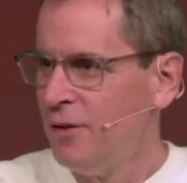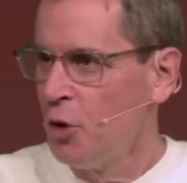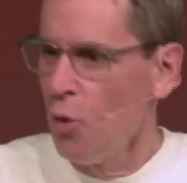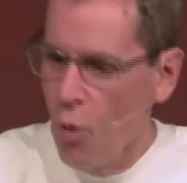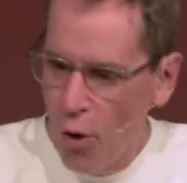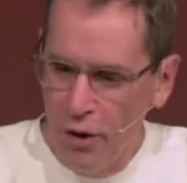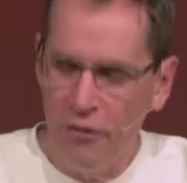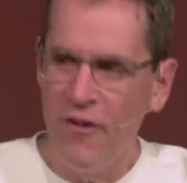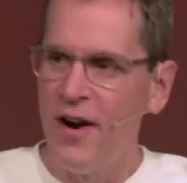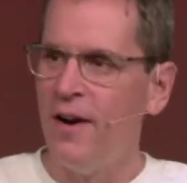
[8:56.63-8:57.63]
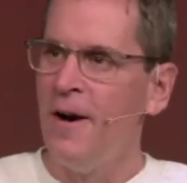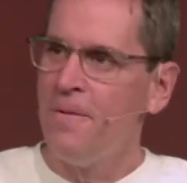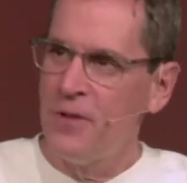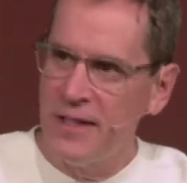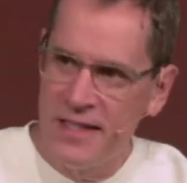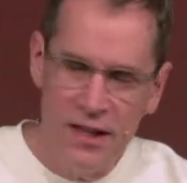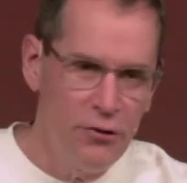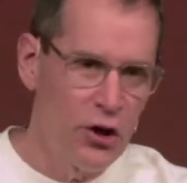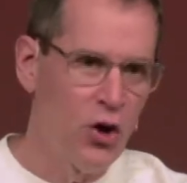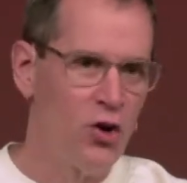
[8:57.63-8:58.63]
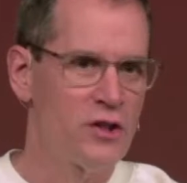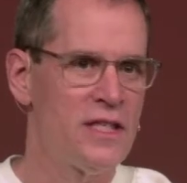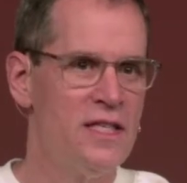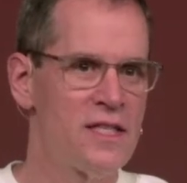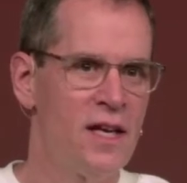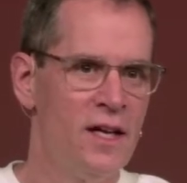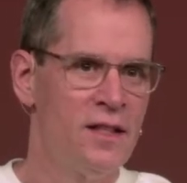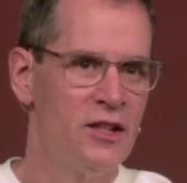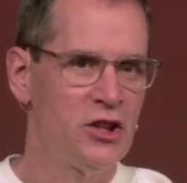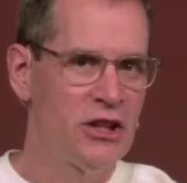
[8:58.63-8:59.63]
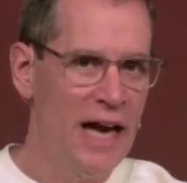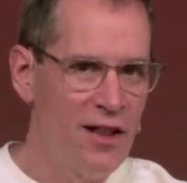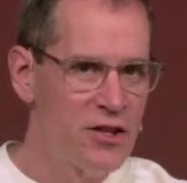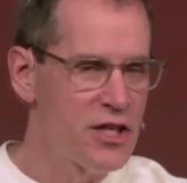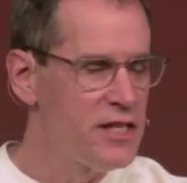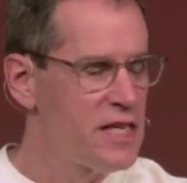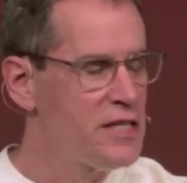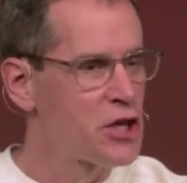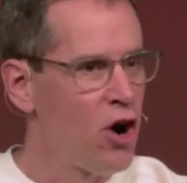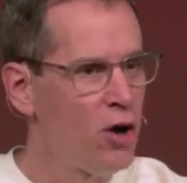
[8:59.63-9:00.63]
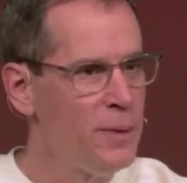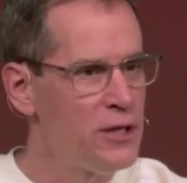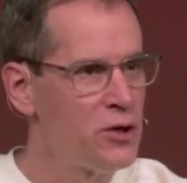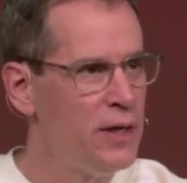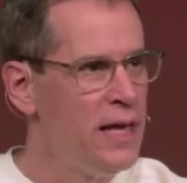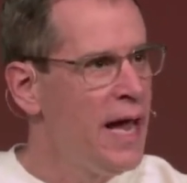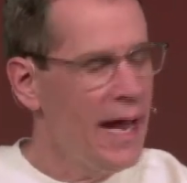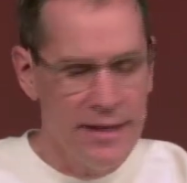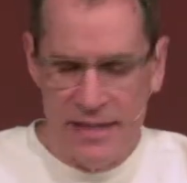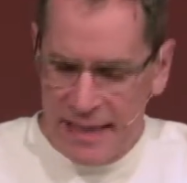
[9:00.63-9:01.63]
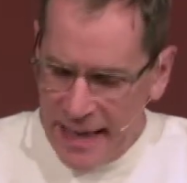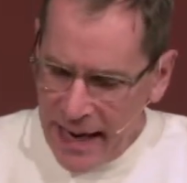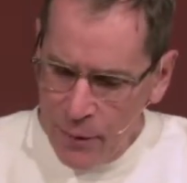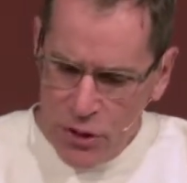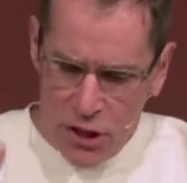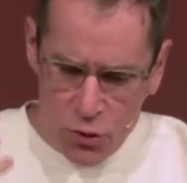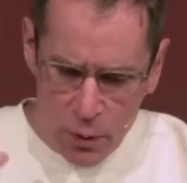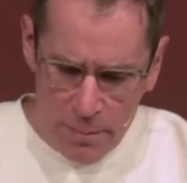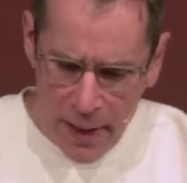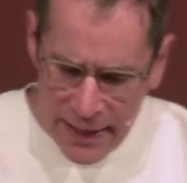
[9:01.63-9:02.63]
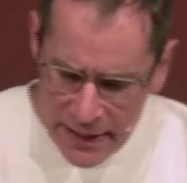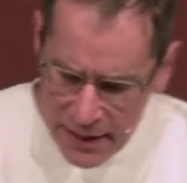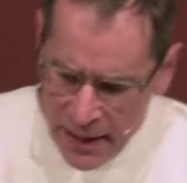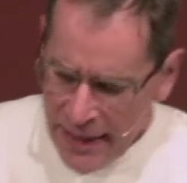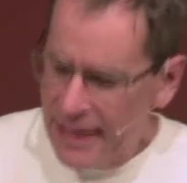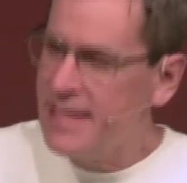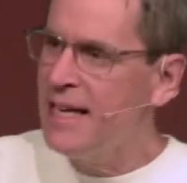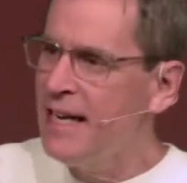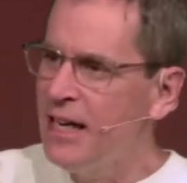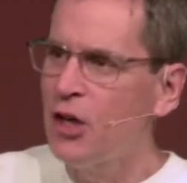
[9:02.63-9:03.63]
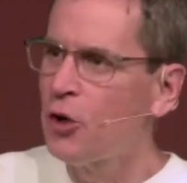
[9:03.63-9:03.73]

The warfare, the difficulties, the challenges he's called me to. And, and today I was just reminded, isn't it a